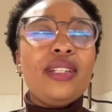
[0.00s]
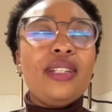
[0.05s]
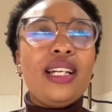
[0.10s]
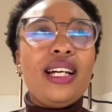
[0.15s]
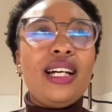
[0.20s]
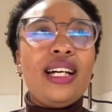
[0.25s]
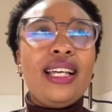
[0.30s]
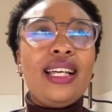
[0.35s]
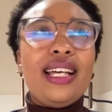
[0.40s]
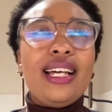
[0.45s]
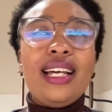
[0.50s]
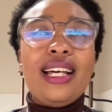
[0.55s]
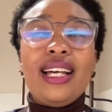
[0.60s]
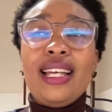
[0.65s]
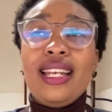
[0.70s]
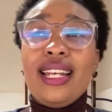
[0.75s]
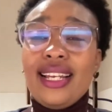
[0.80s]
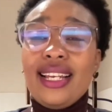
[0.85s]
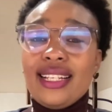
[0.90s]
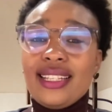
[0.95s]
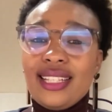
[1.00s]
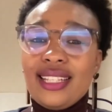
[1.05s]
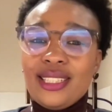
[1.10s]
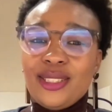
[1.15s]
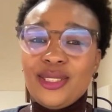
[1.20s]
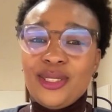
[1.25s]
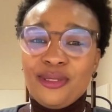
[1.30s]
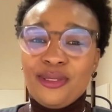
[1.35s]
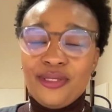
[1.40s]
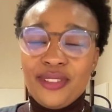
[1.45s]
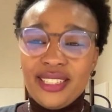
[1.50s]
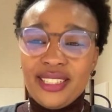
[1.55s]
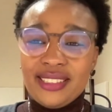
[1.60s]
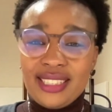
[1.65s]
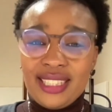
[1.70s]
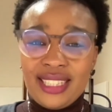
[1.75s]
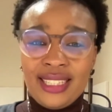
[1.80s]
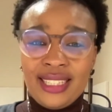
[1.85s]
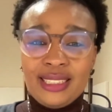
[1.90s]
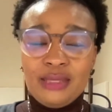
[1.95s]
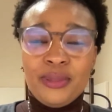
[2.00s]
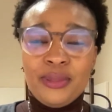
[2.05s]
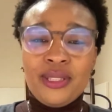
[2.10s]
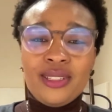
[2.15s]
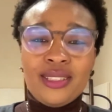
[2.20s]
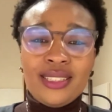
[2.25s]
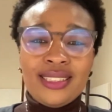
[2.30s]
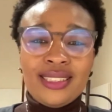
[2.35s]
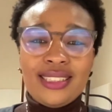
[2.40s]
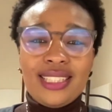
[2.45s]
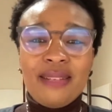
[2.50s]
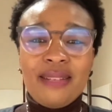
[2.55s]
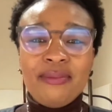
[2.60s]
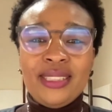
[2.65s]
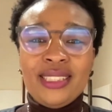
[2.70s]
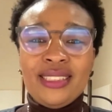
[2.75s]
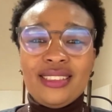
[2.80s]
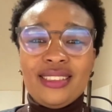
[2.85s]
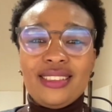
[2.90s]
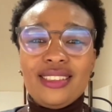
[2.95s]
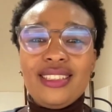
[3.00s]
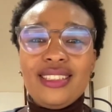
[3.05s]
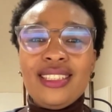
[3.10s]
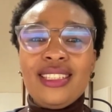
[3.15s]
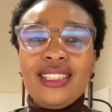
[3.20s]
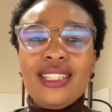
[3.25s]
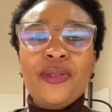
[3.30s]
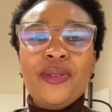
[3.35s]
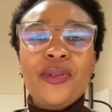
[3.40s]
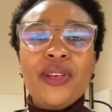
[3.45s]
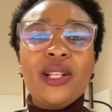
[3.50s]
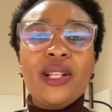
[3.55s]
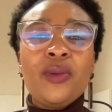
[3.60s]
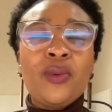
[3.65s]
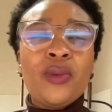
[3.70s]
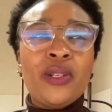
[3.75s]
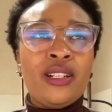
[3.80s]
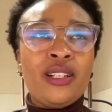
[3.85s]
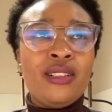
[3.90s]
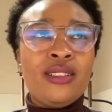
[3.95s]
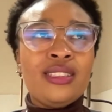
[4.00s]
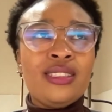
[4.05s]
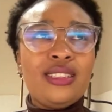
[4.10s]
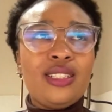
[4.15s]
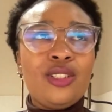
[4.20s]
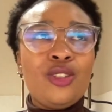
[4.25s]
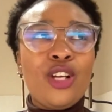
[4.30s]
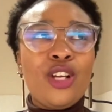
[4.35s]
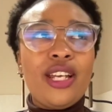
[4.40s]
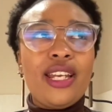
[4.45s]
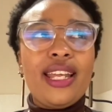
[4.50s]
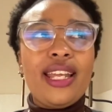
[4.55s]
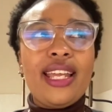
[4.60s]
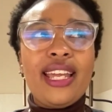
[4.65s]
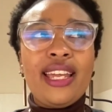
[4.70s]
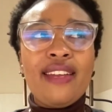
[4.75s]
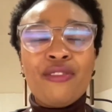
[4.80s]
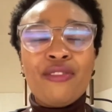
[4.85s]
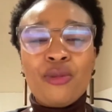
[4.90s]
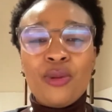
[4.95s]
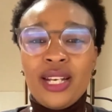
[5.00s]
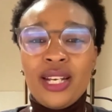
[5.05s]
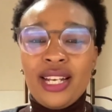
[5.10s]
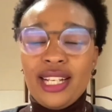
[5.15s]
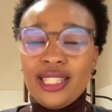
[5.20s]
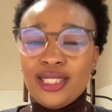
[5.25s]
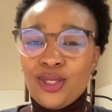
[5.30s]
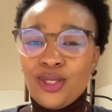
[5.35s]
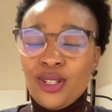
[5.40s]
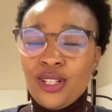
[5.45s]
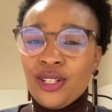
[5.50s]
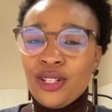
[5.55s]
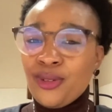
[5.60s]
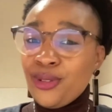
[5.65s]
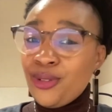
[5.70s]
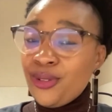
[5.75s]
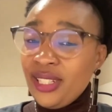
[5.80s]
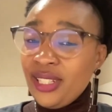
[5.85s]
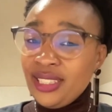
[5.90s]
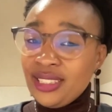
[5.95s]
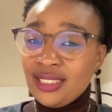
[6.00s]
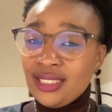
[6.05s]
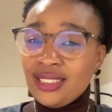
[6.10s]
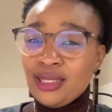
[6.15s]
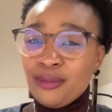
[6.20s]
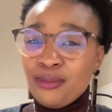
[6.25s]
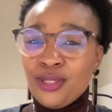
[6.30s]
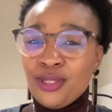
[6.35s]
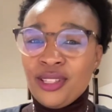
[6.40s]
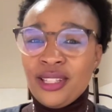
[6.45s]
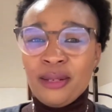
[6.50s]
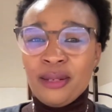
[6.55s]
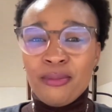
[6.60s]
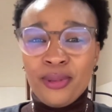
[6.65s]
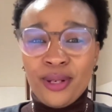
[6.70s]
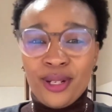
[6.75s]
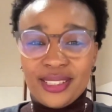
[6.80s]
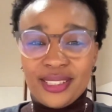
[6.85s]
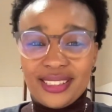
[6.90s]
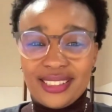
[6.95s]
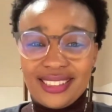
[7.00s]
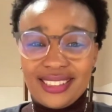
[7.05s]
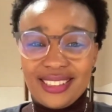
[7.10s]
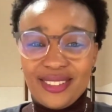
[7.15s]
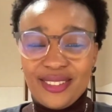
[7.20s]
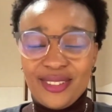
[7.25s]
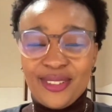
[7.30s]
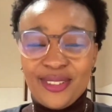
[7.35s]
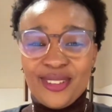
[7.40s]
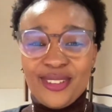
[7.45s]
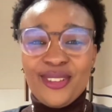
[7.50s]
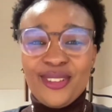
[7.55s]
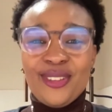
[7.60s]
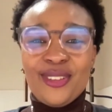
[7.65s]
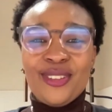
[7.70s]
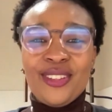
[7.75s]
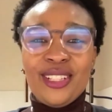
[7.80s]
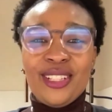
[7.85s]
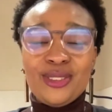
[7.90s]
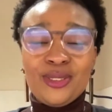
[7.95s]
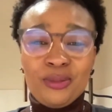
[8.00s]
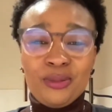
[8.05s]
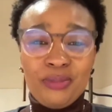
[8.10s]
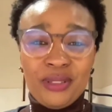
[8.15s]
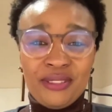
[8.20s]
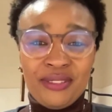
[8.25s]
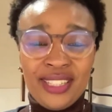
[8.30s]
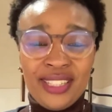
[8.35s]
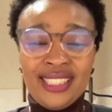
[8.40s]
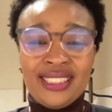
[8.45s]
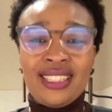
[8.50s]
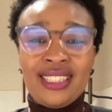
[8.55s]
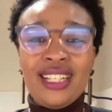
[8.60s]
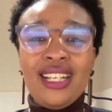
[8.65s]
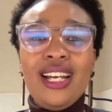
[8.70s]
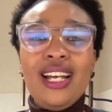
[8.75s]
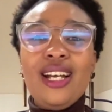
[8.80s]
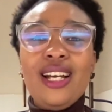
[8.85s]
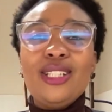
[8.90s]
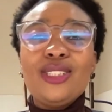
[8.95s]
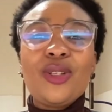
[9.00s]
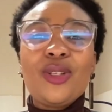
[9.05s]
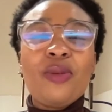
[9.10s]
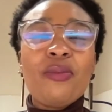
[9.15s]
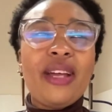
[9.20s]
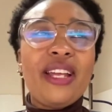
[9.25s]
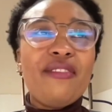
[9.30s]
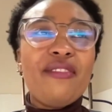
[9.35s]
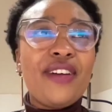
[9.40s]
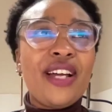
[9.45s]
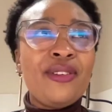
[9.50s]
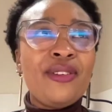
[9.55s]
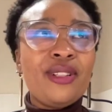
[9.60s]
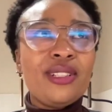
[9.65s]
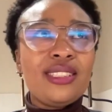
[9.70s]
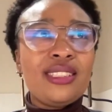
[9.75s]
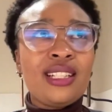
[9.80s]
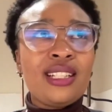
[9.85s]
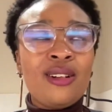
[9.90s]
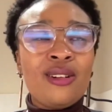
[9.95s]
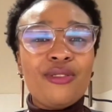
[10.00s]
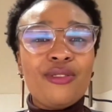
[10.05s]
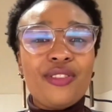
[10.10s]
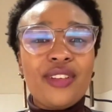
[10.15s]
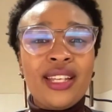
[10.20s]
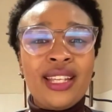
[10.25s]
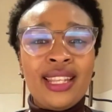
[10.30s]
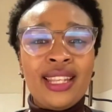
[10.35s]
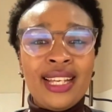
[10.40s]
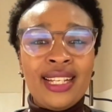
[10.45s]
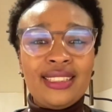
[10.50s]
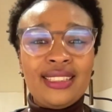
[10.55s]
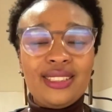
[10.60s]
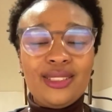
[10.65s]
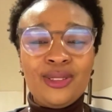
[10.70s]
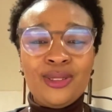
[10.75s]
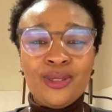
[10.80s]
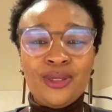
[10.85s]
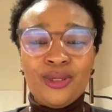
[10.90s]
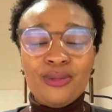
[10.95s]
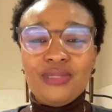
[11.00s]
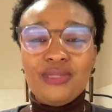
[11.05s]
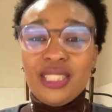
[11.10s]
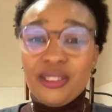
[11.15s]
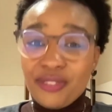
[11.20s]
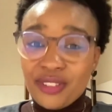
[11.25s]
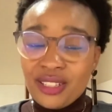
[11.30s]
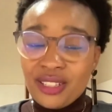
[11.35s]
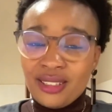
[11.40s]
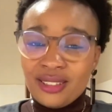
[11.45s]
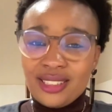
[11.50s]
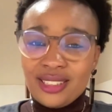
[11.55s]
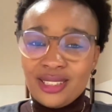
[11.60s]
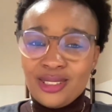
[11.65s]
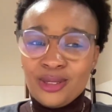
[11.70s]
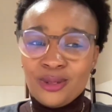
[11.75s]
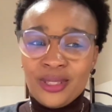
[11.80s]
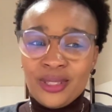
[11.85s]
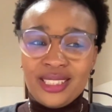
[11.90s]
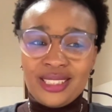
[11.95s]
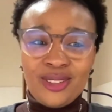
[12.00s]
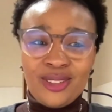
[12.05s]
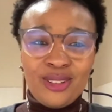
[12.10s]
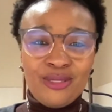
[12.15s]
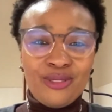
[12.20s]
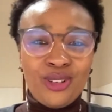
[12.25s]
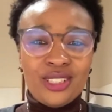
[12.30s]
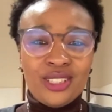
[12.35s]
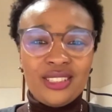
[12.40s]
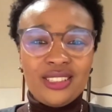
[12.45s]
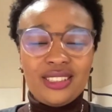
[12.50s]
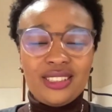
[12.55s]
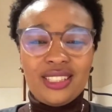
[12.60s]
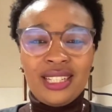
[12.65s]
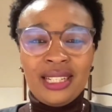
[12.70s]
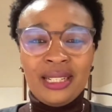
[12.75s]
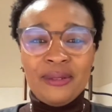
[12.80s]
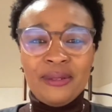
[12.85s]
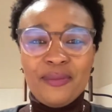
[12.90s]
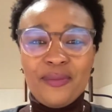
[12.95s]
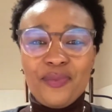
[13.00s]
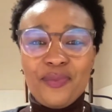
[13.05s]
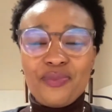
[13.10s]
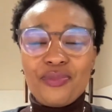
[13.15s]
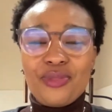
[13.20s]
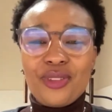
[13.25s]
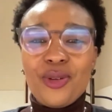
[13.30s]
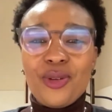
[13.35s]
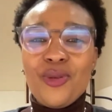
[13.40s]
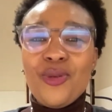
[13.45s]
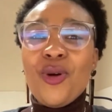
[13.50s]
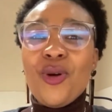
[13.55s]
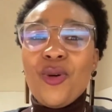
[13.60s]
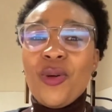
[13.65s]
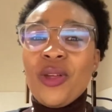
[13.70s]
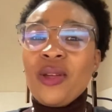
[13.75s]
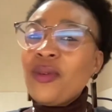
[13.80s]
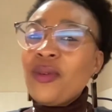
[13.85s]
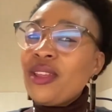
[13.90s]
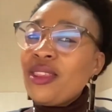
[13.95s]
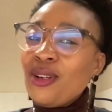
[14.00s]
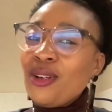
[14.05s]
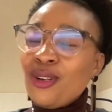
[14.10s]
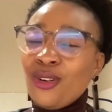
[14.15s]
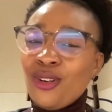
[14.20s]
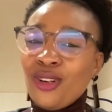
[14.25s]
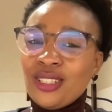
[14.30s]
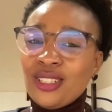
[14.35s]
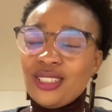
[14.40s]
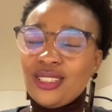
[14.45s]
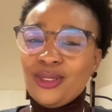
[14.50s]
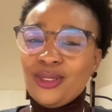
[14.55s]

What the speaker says: I like that you raised that because I mean, in the real world, not everyone has got a good relationship with their boss or their supervisor. So you might find yourself in that difficult situation of not knowing whether or not